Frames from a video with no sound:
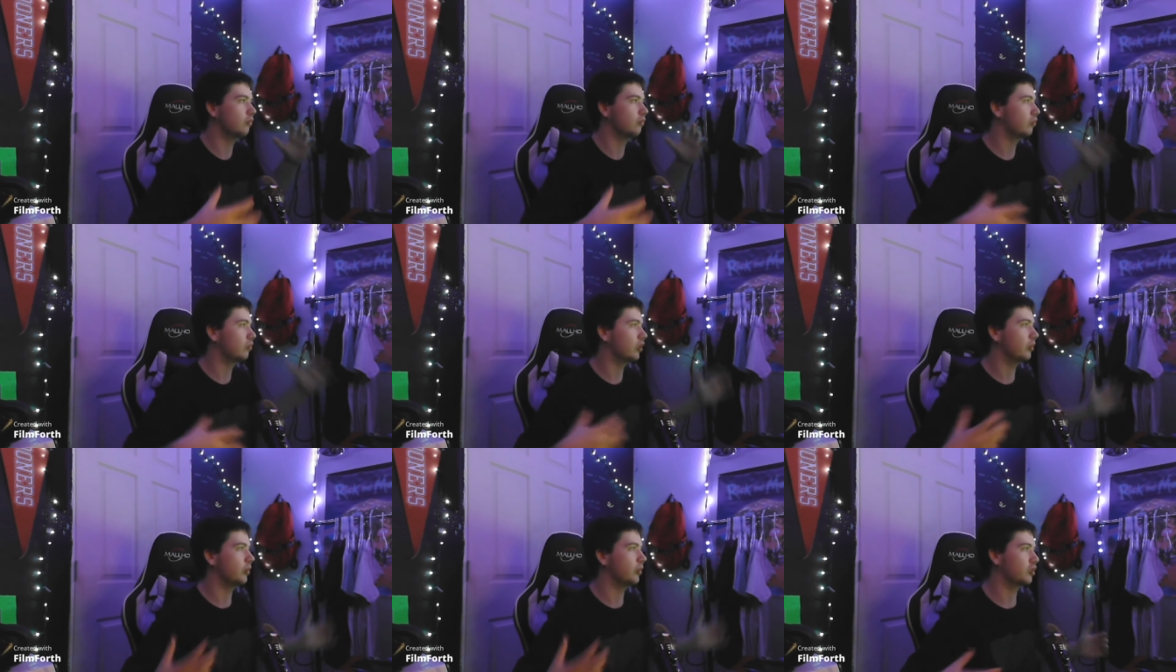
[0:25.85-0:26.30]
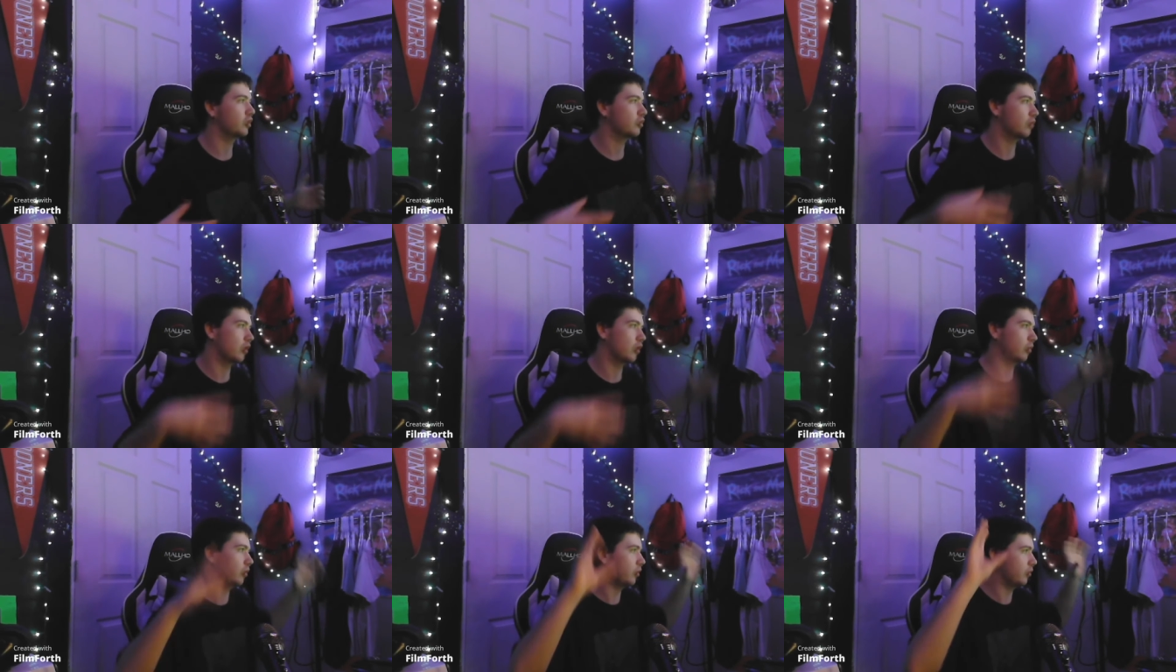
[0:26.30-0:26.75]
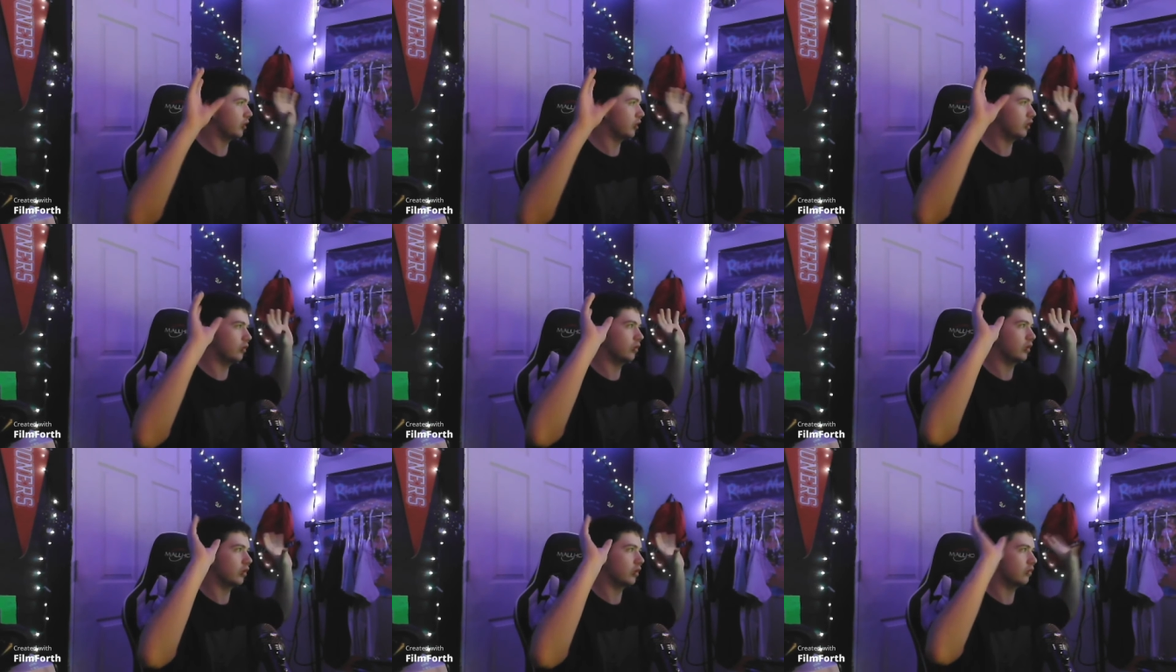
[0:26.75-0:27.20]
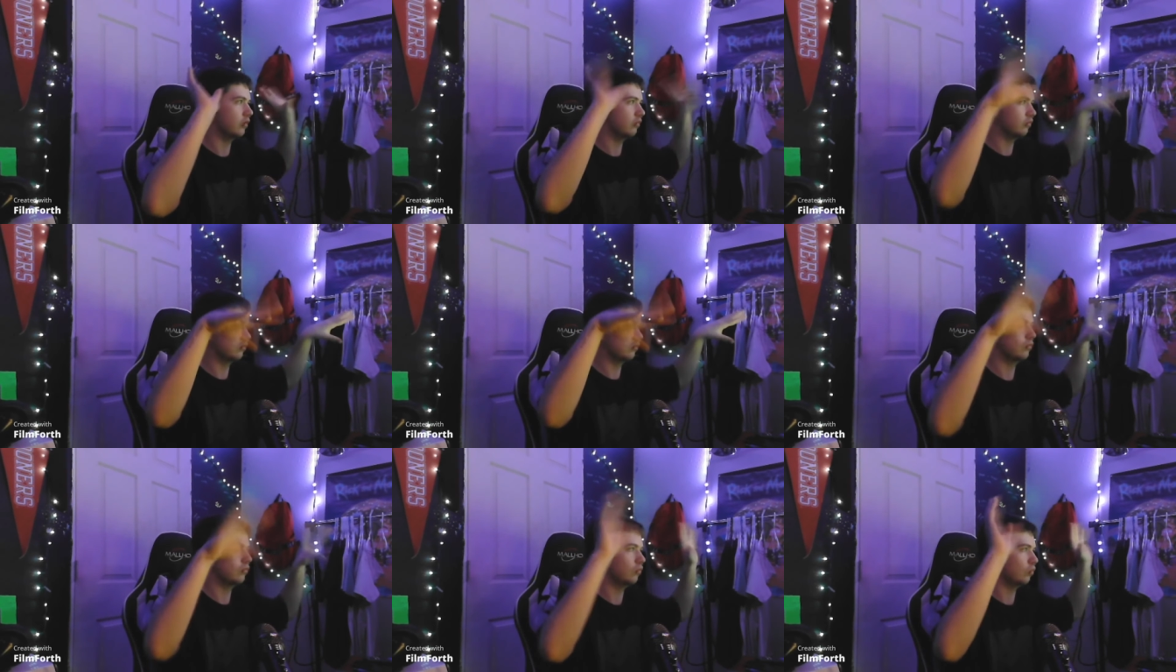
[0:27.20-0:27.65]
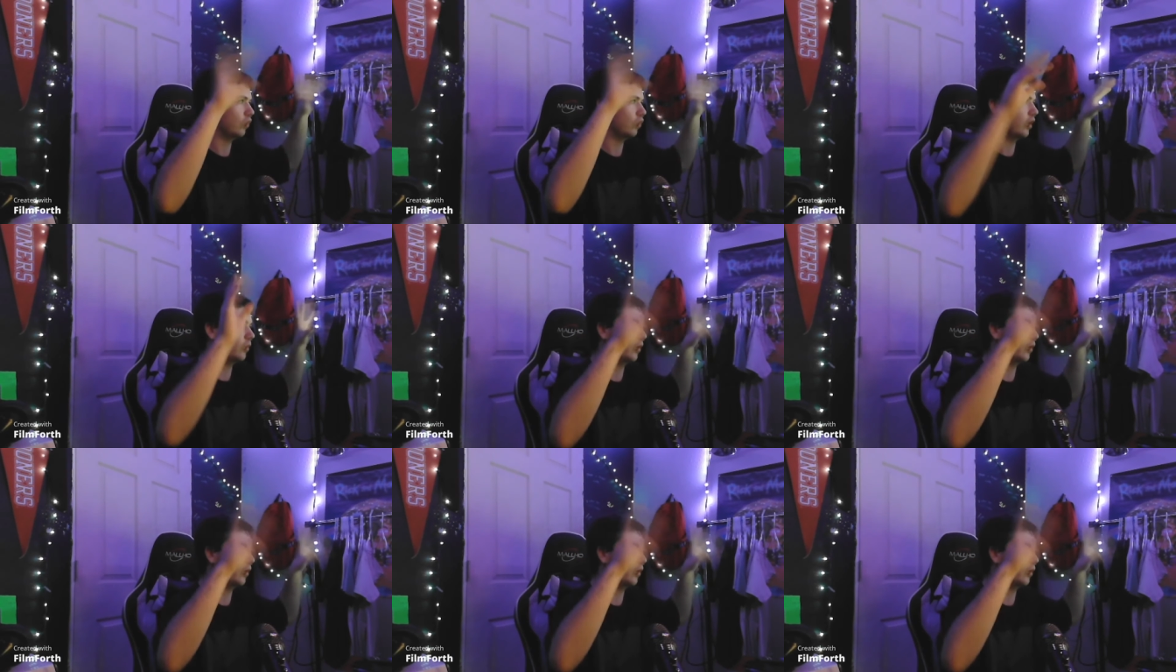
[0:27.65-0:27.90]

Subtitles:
pretty much what I'm going to be doing way,